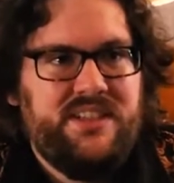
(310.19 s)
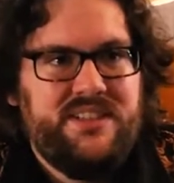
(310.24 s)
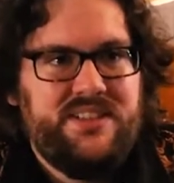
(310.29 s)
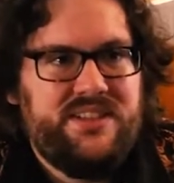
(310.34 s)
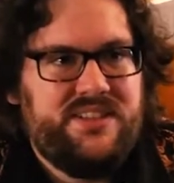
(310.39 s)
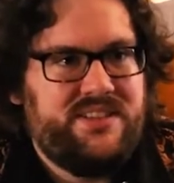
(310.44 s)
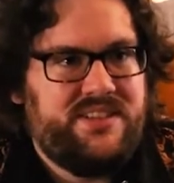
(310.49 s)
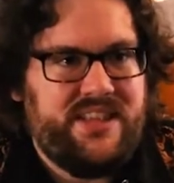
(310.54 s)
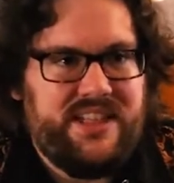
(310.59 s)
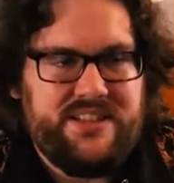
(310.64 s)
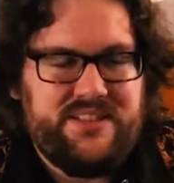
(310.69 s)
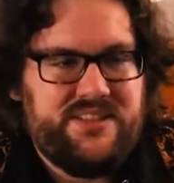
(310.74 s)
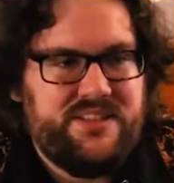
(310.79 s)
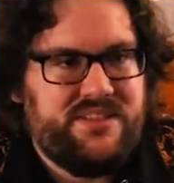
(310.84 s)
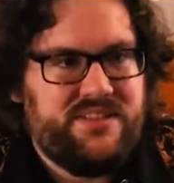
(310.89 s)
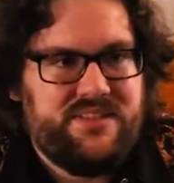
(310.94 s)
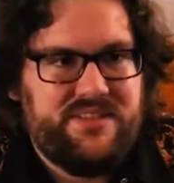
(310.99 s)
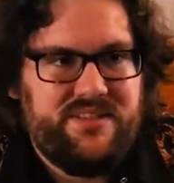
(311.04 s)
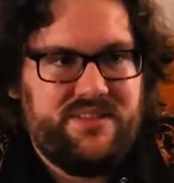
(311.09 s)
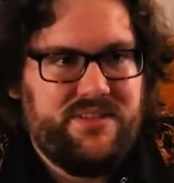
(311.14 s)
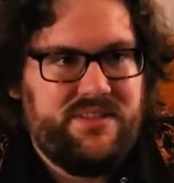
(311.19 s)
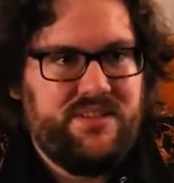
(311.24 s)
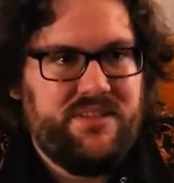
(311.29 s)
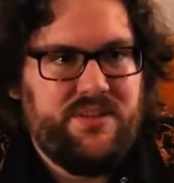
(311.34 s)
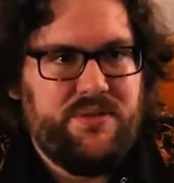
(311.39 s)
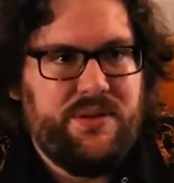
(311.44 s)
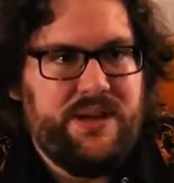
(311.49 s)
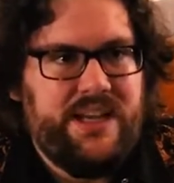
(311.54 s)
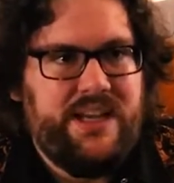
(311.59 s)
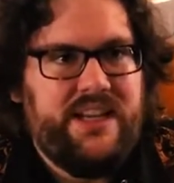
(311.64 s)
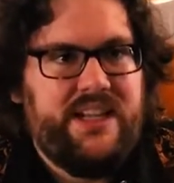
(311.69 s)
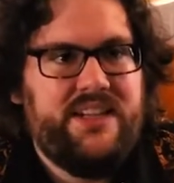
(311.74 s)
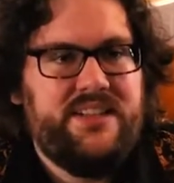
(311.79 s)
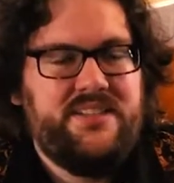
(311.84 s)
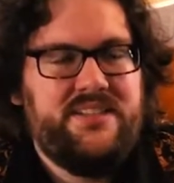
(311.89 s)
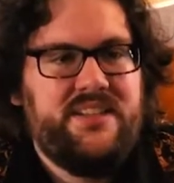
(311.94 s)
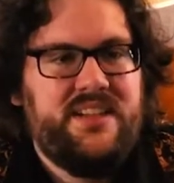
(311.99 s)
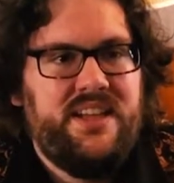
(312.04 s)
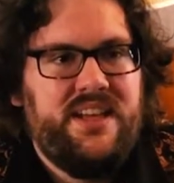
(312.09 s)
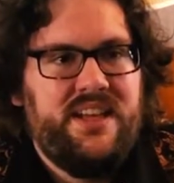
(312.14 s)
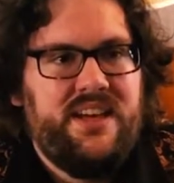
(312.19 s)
That's just the way it is.